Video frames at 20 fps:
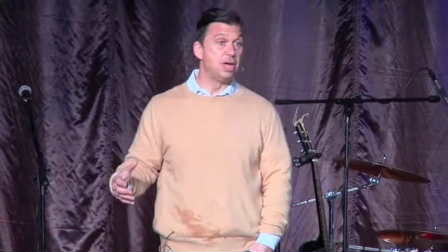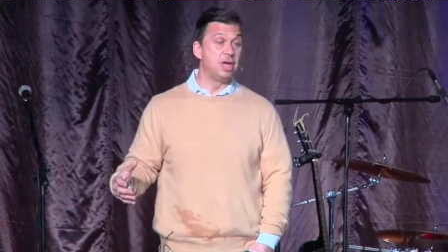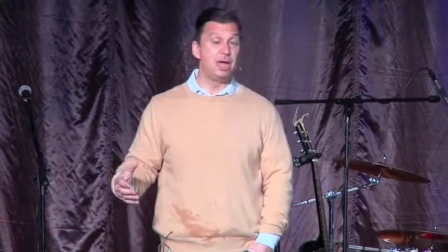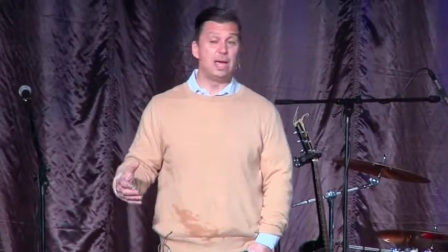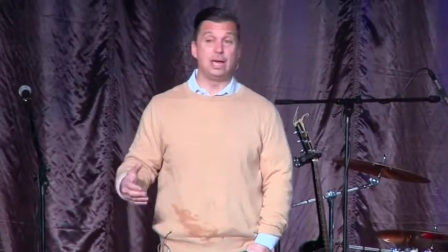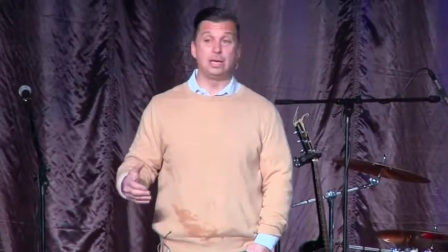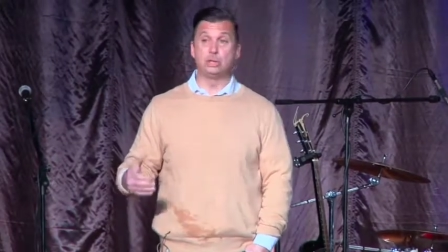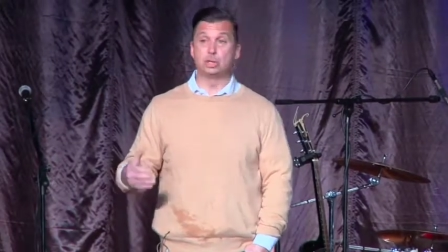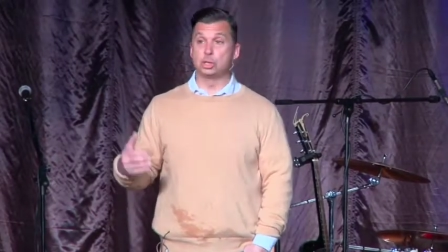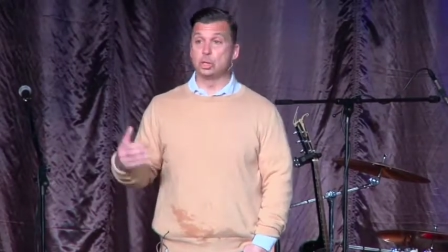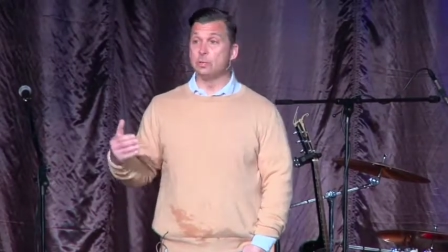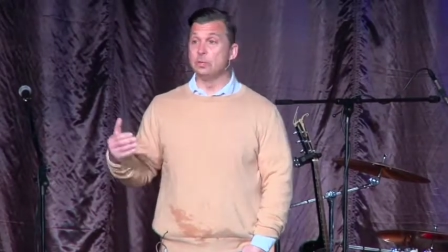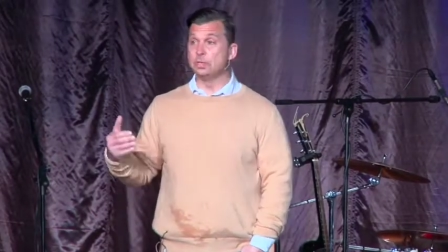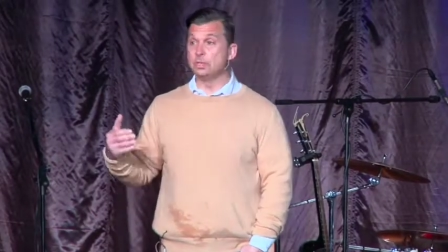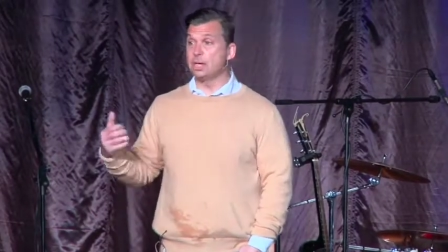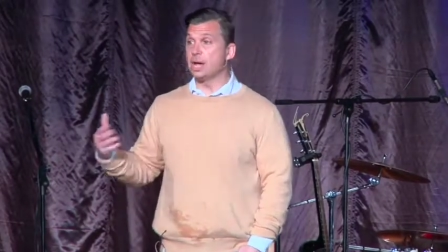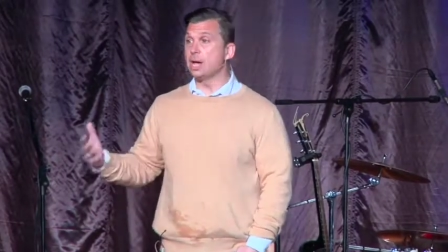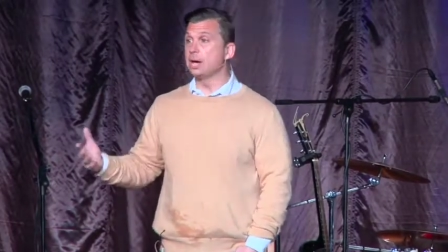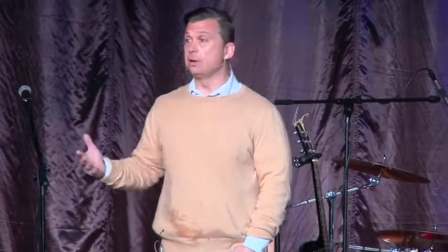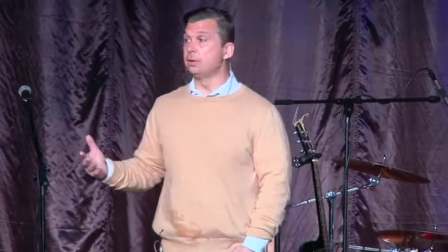and show
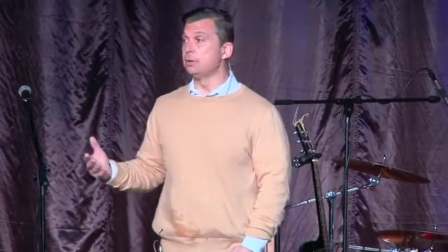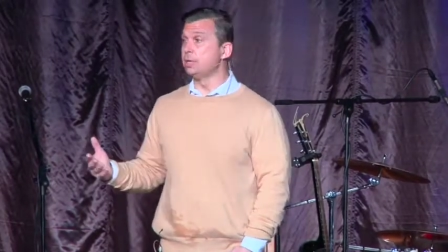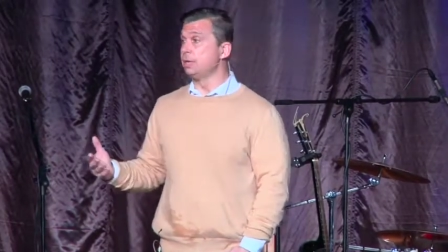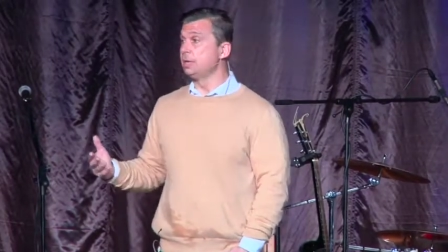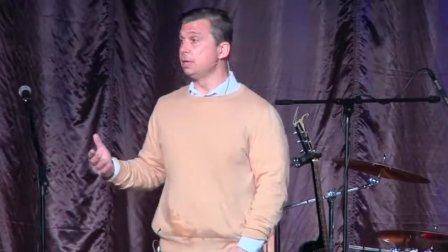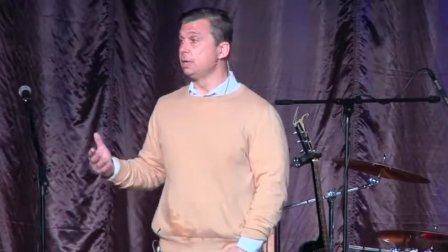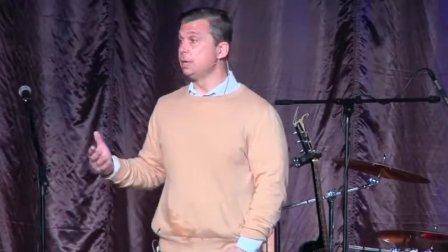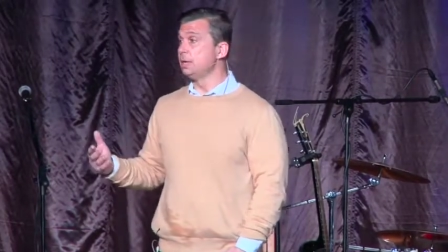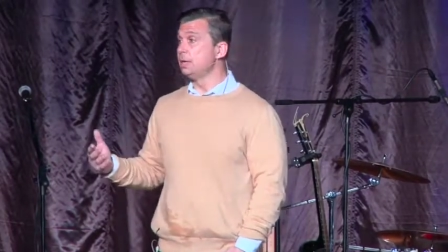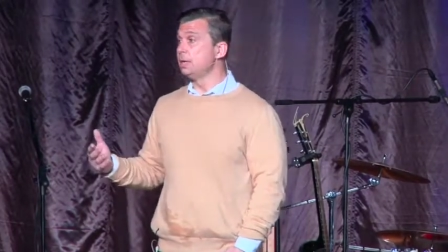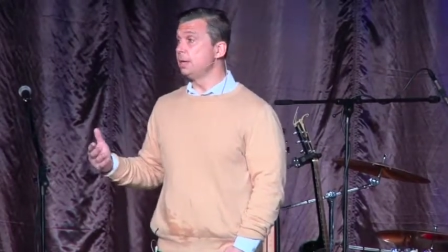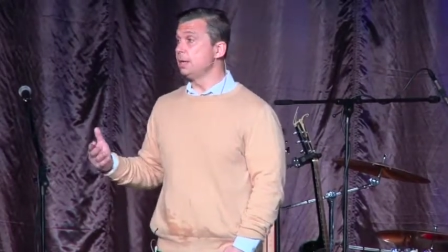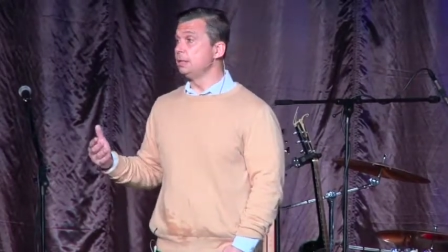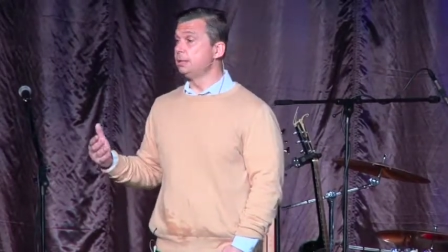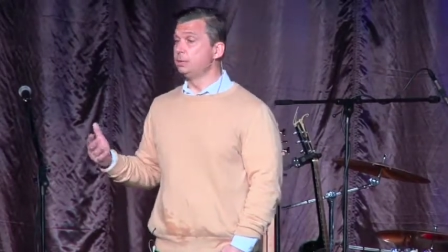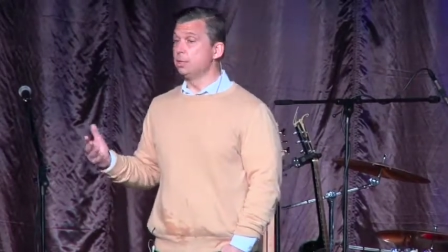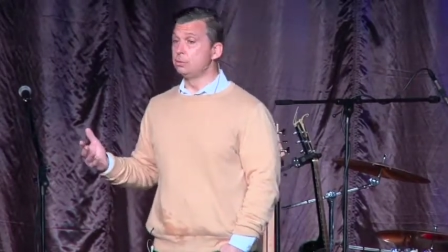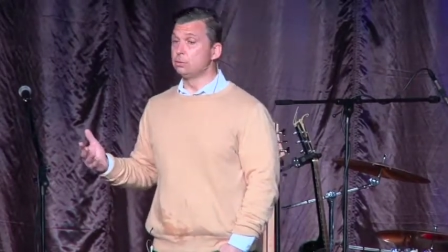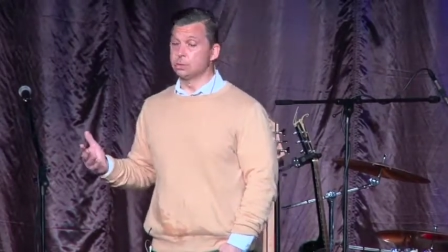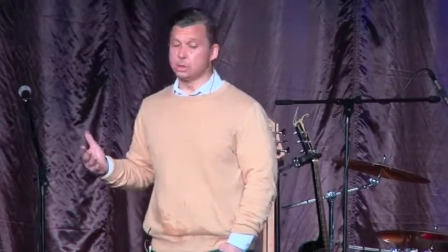integrity and
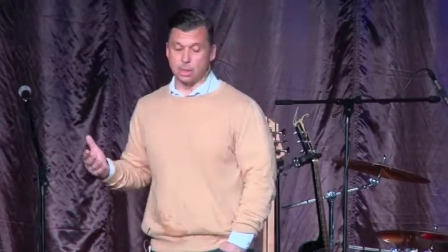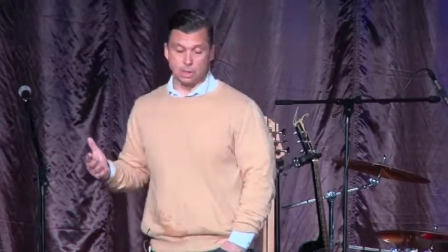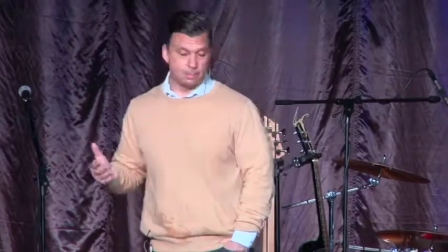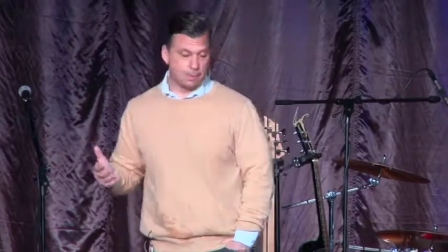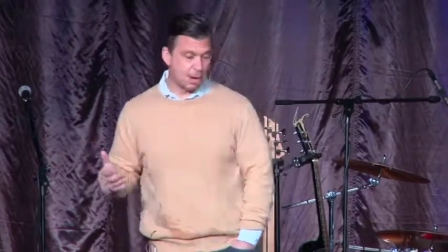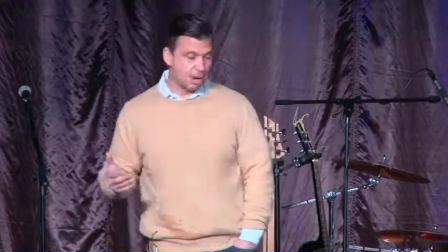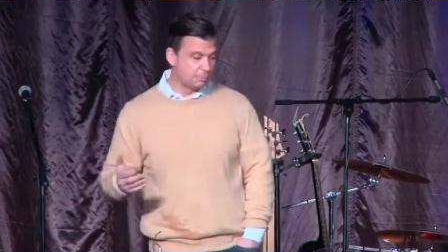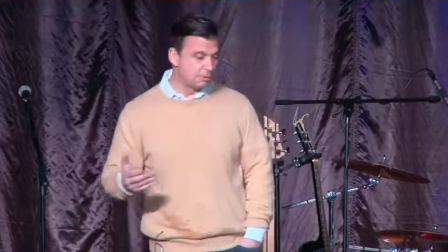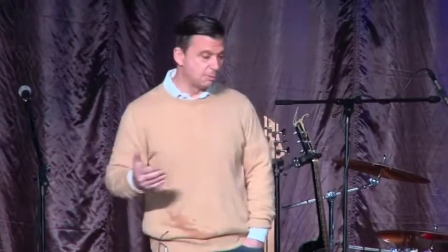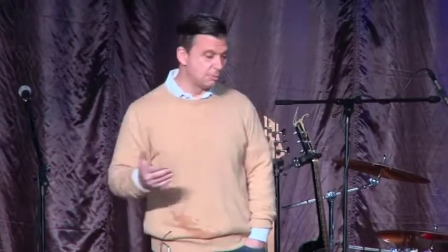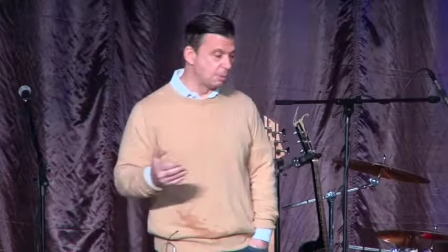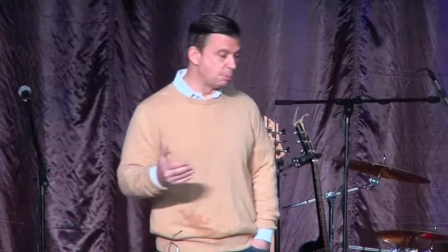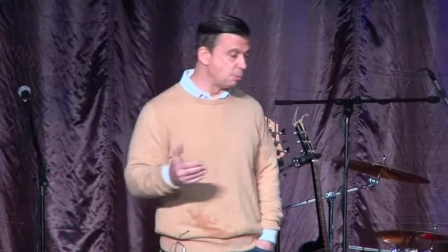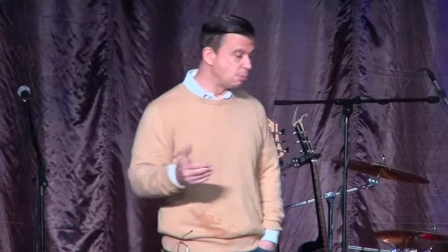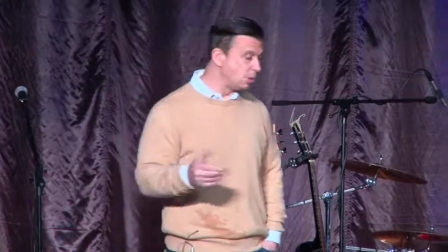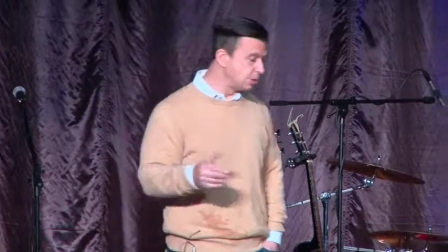leadership. I remember one